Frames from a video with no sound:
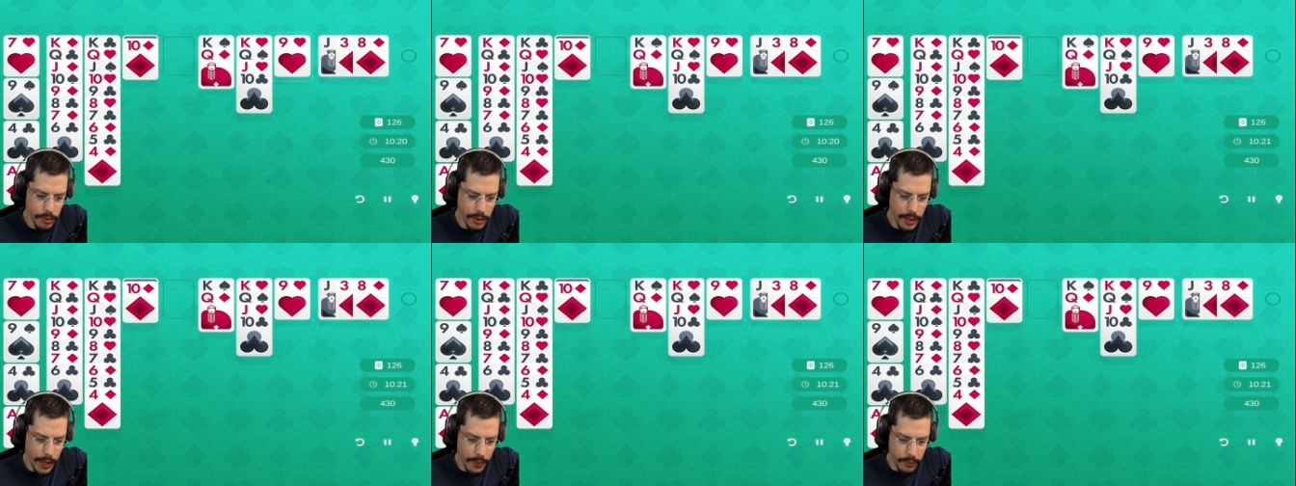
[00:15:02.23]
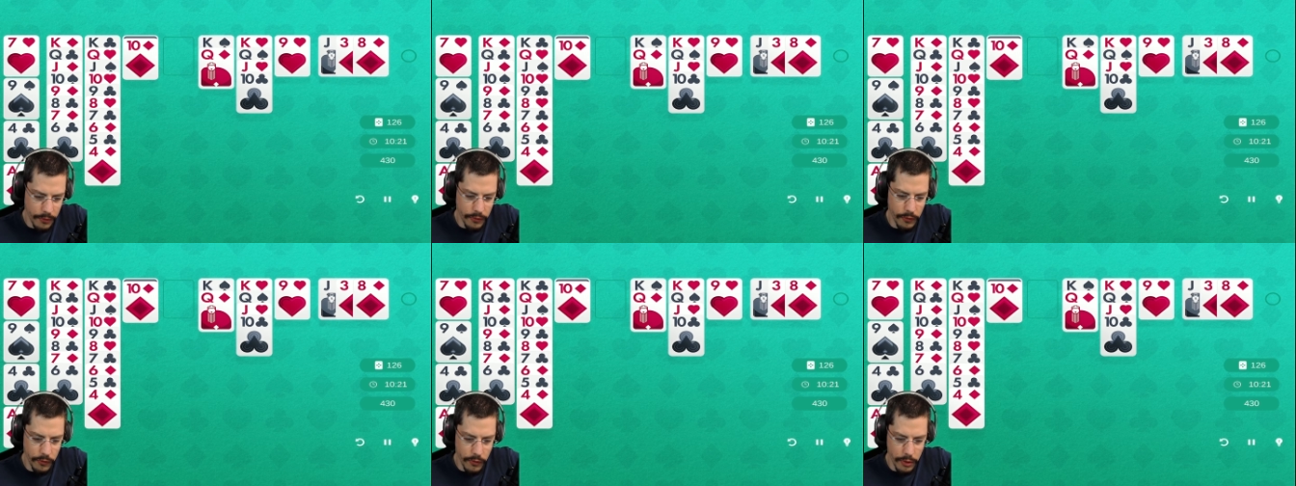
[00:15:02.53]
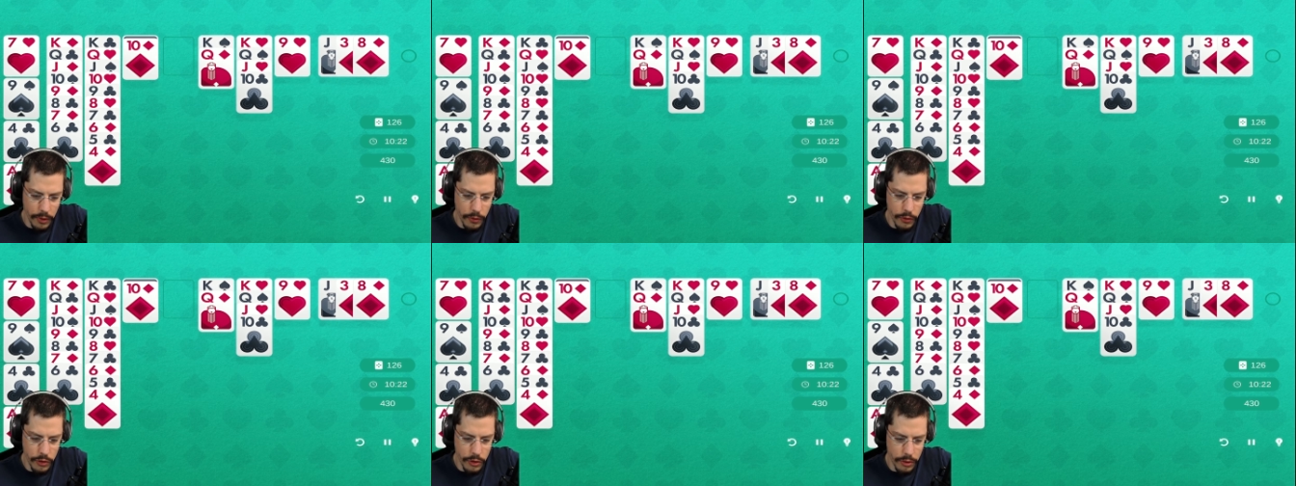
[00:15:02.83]
That was the
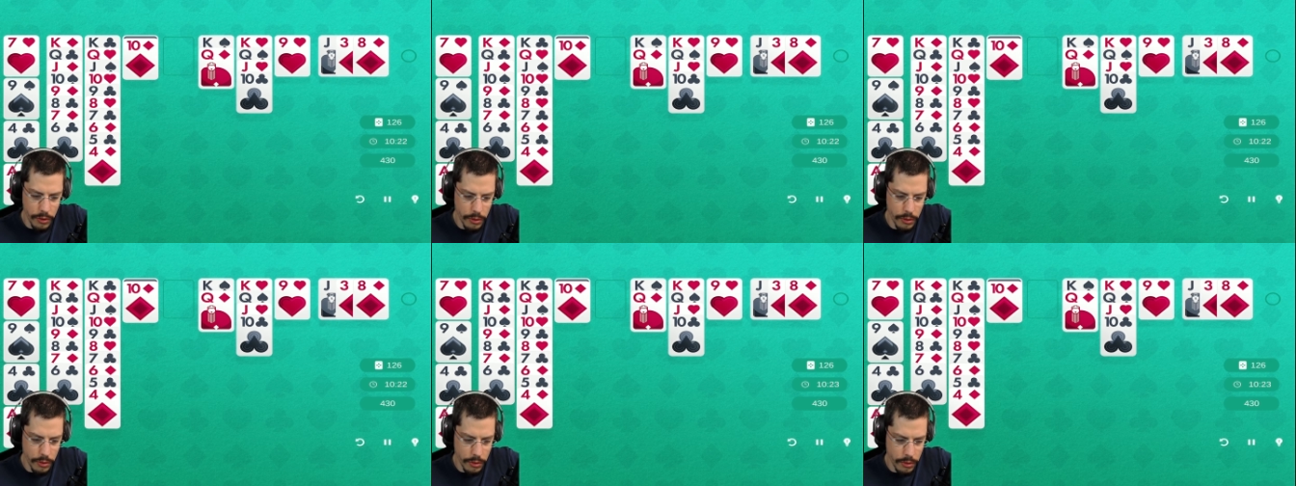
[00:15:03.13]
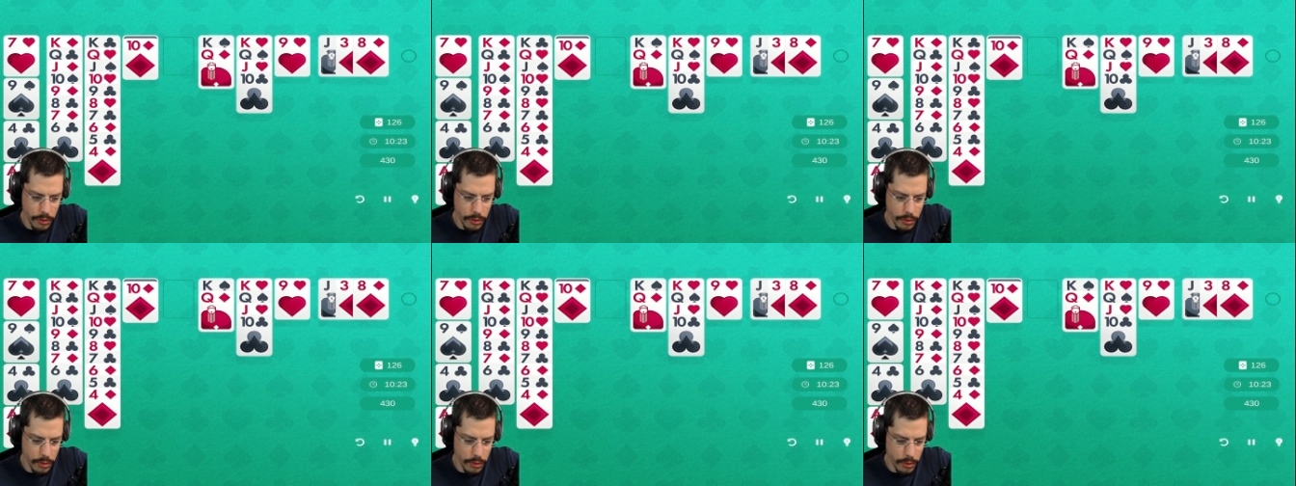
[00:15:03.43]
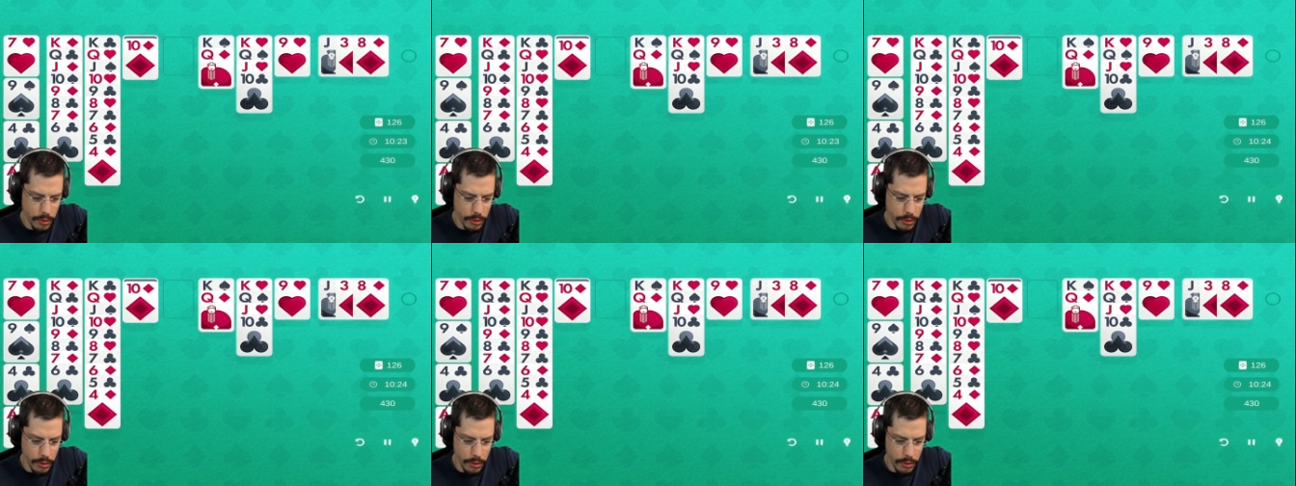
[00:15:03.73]
solution.
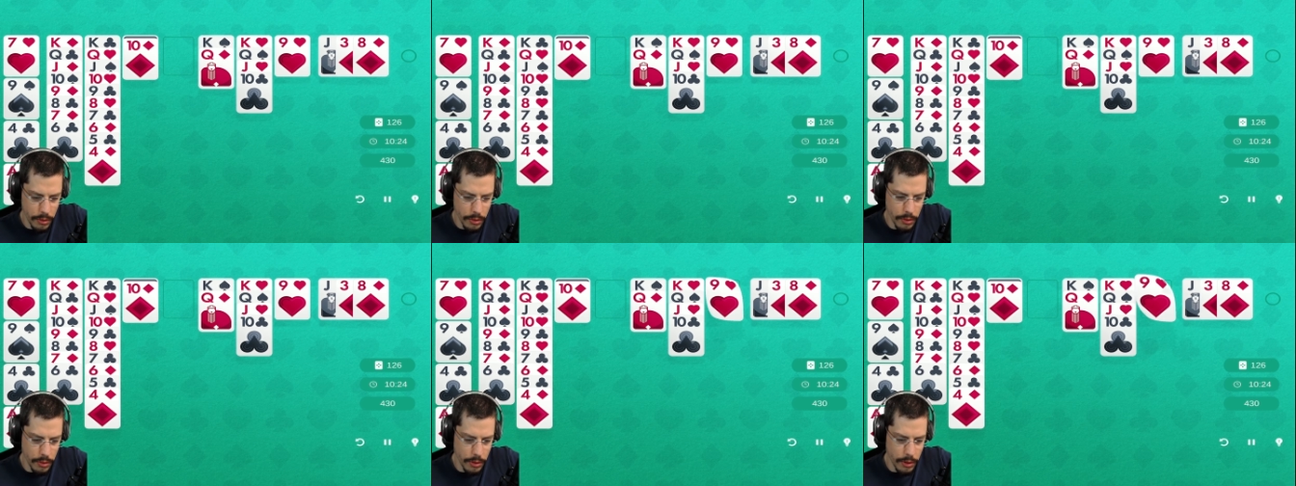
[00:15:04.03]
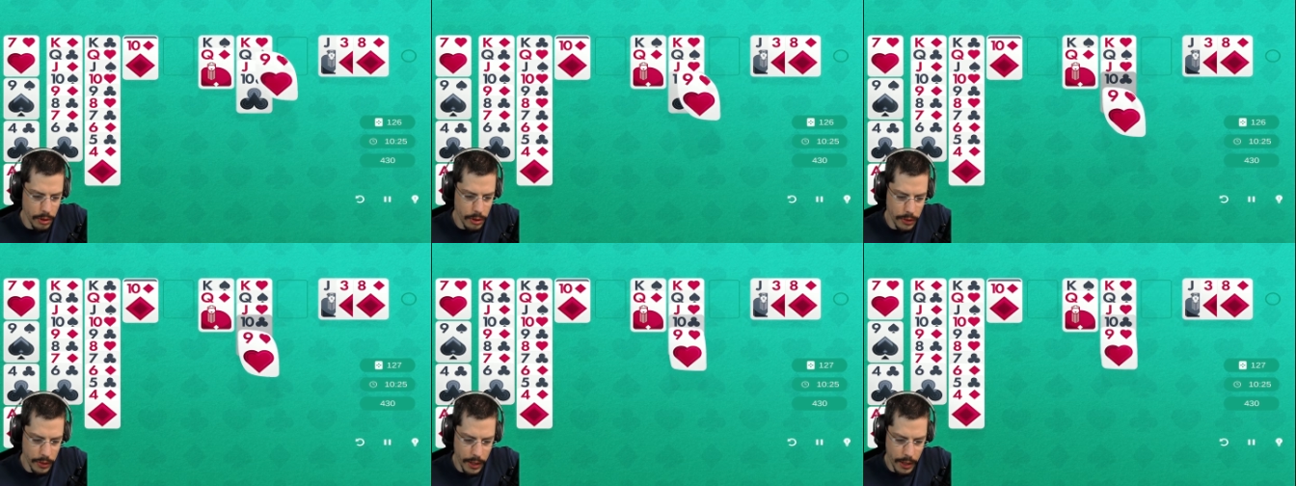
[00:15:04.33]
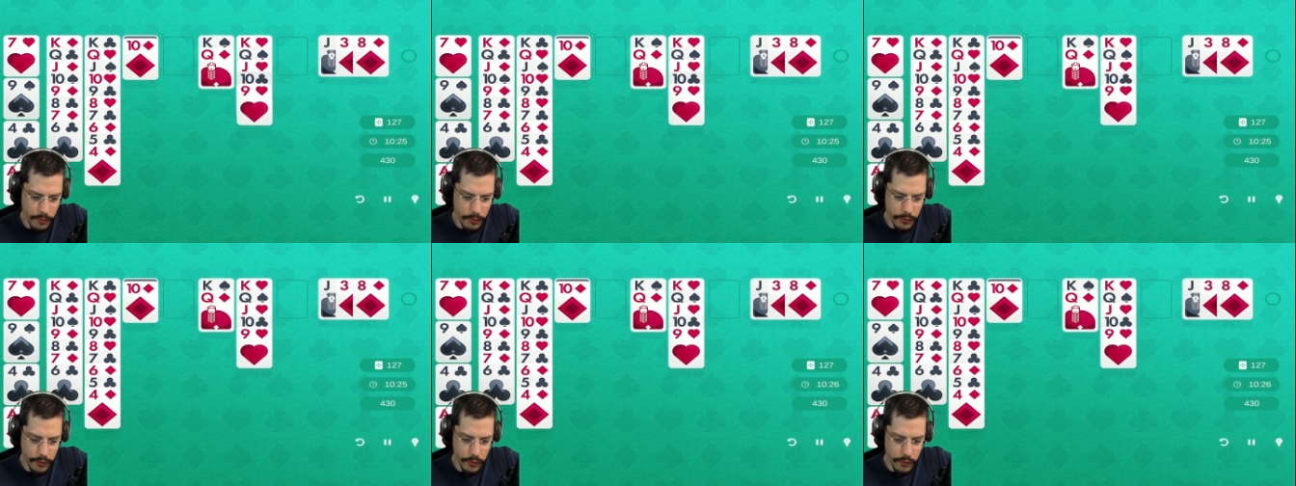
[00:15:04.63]

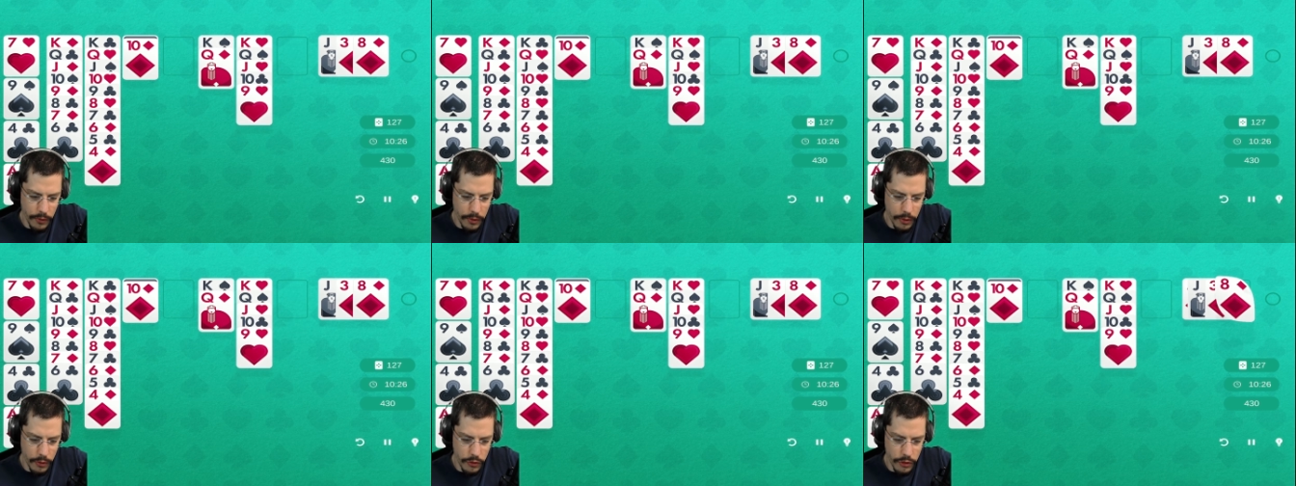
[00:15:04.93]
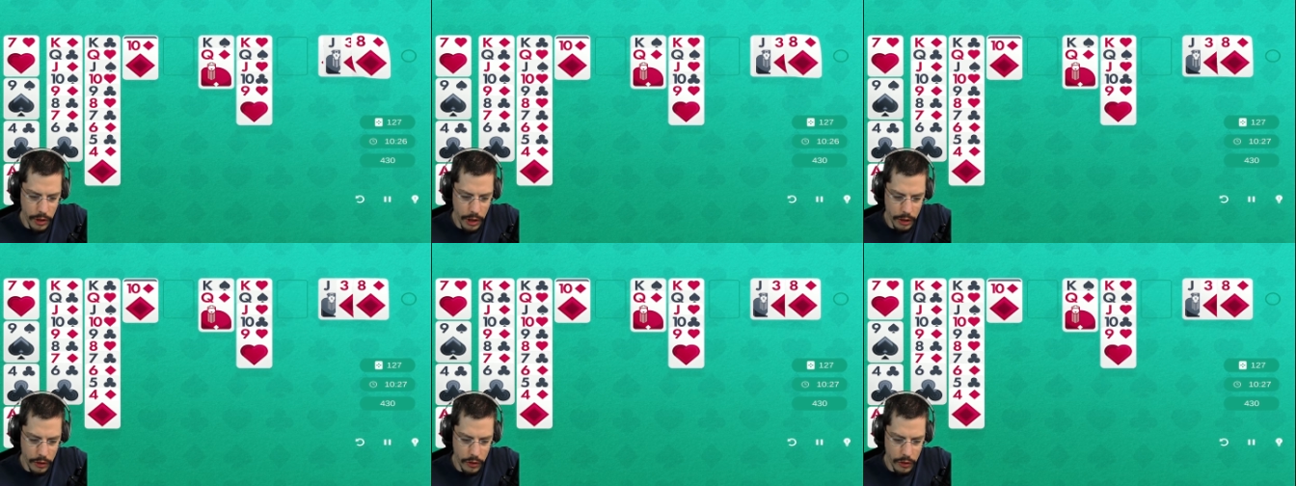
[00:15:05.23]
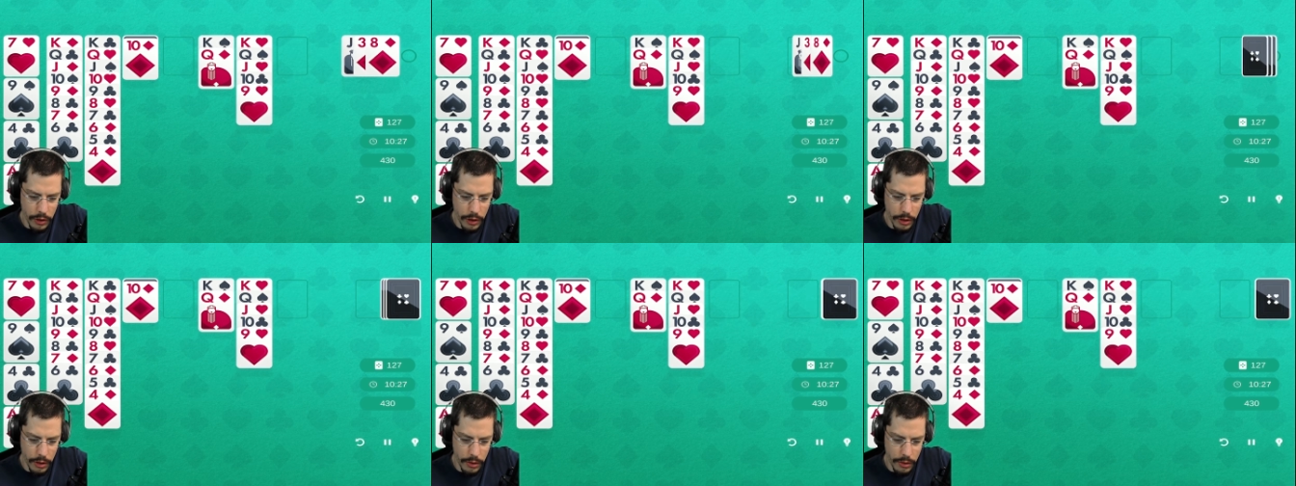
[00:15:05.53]
That was the solution,
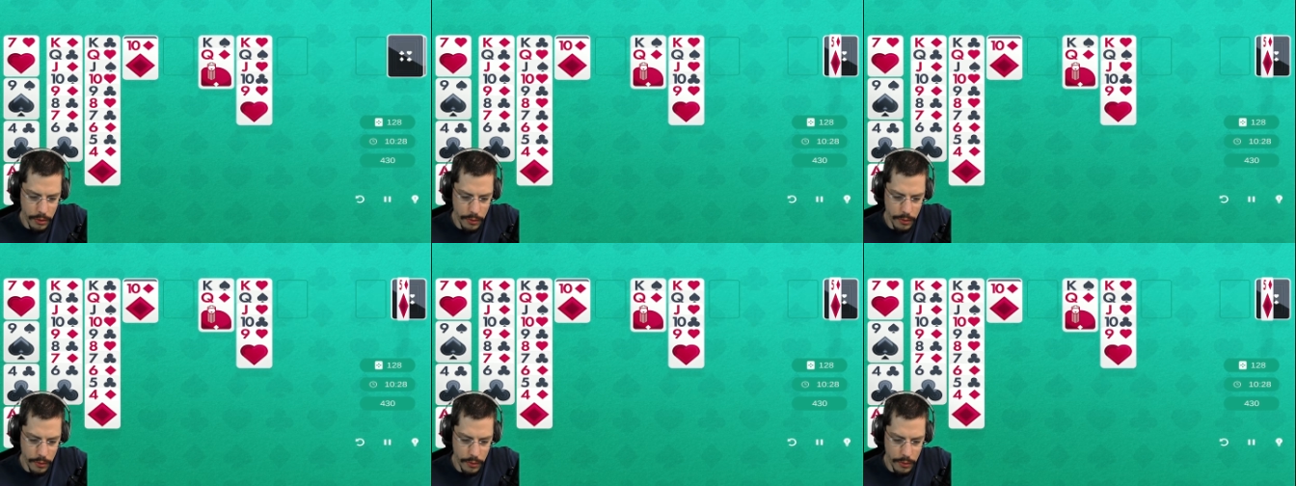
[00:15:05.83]
actually.